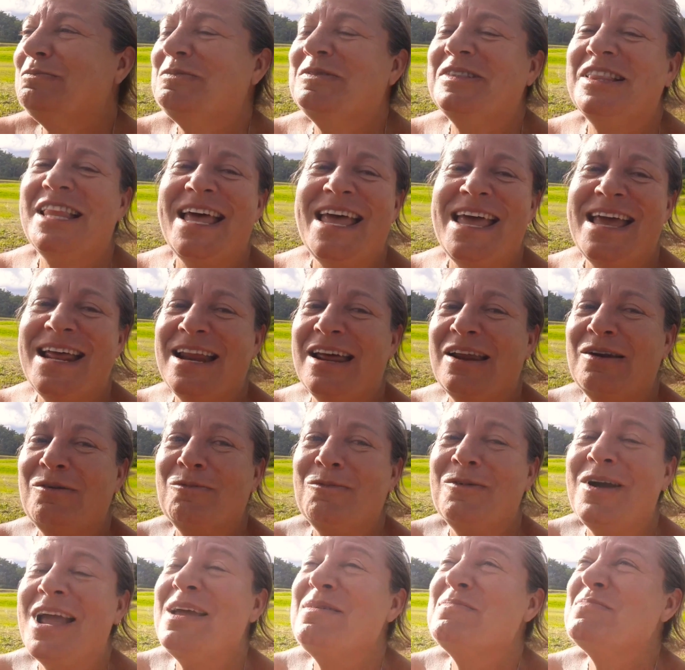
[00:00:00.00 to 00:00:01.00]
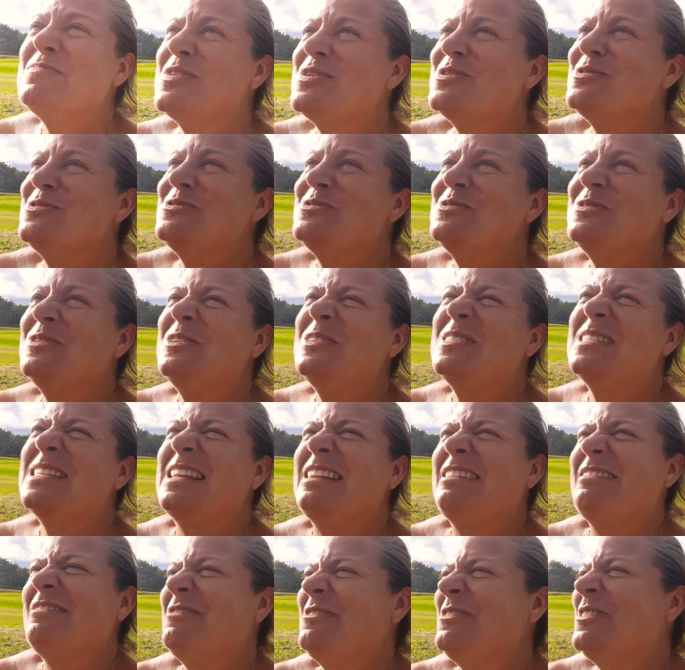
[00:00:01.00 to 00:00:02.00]
playing on rainbows
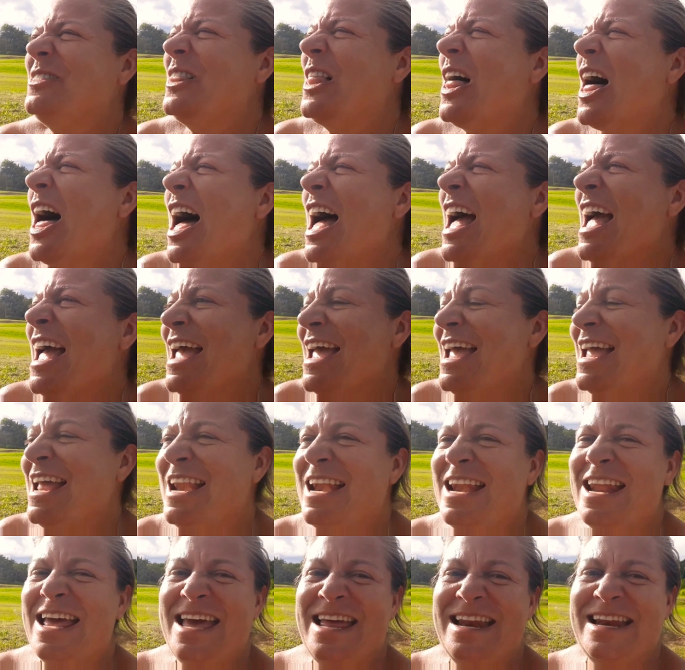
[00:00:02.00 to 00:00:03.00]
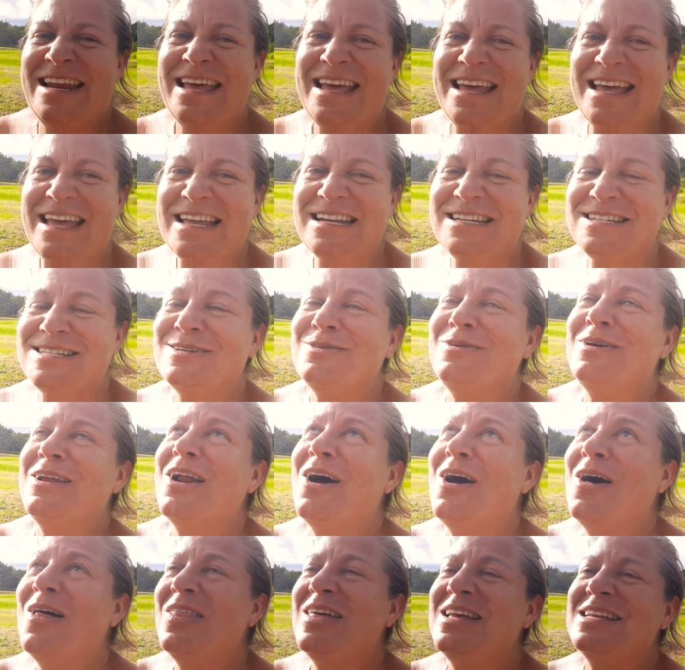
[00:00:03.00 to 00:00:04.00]
and flying and, and doing
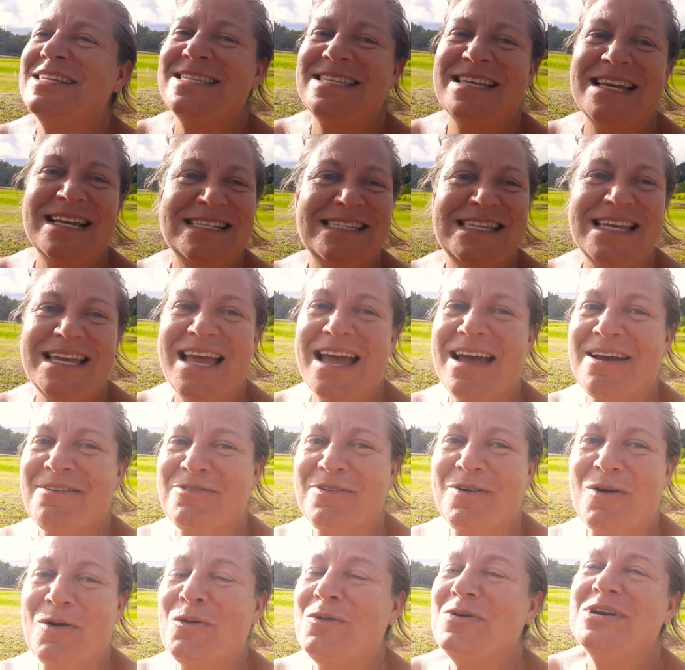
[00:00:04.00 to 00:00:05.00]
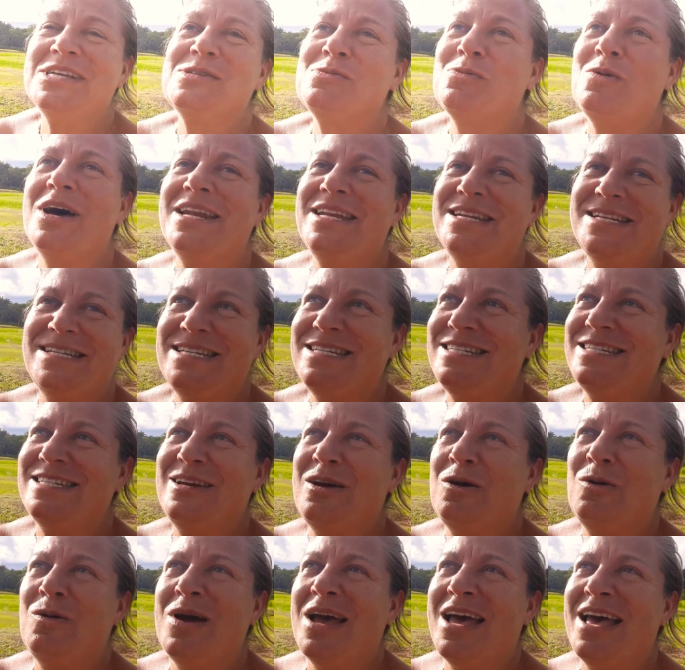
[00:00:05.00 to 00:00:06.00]
all these things he always wanted to
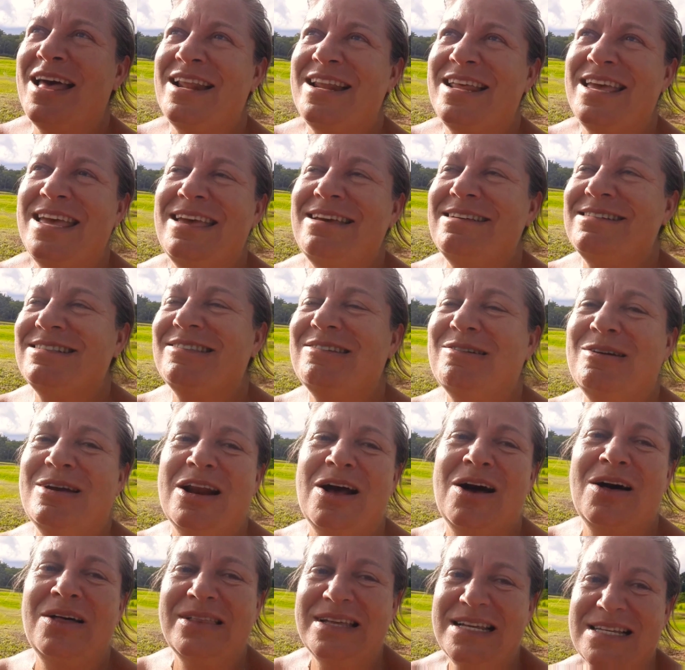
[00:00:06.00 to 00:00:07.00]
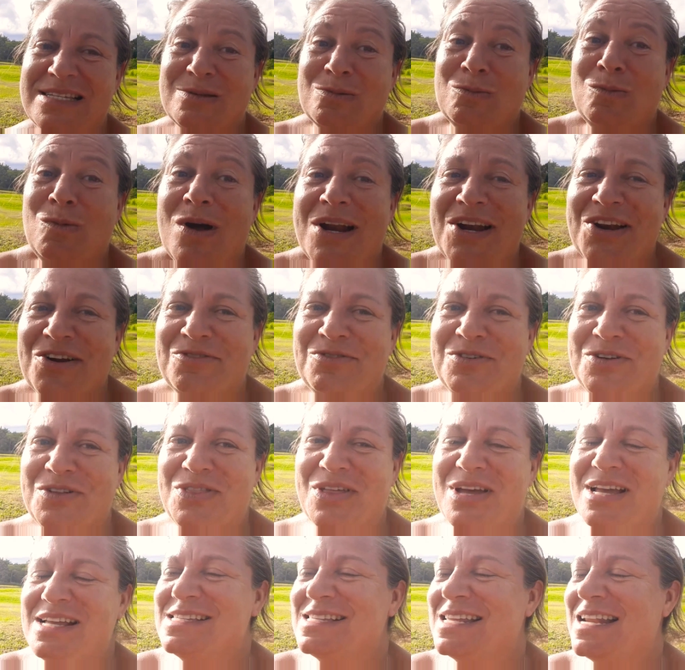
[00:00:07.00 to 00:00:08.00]
do. And he's doing all these wonderful
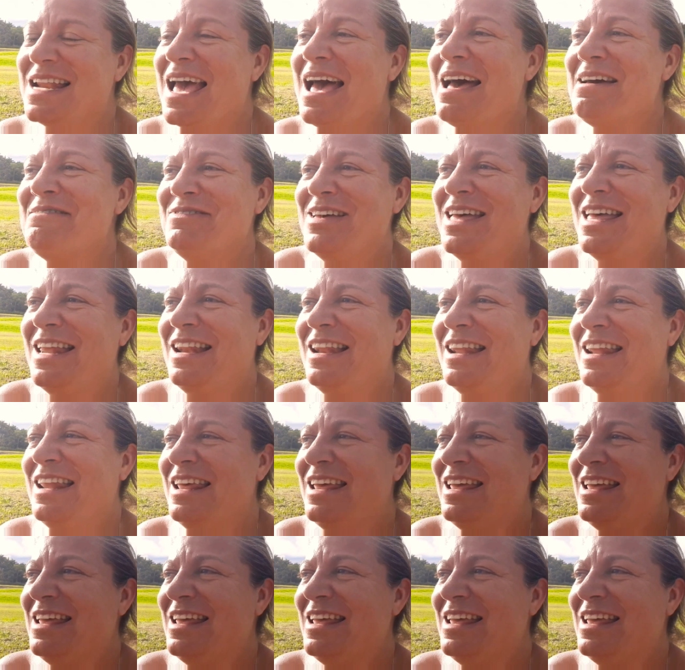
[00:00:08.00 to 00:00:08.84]
things in heaven.